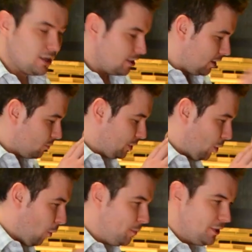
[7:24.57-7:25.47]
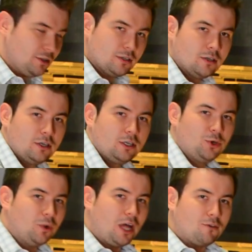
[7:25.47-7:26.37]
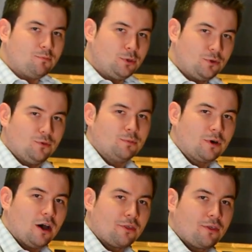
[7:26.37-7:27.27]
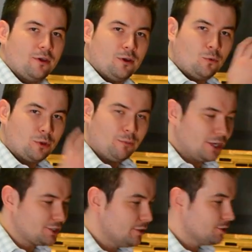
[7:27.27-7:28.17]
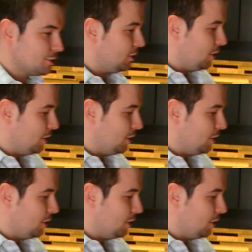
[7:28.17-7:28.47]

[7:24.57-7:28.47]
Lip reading: and when you open it, you will have beautiful broth with mussels,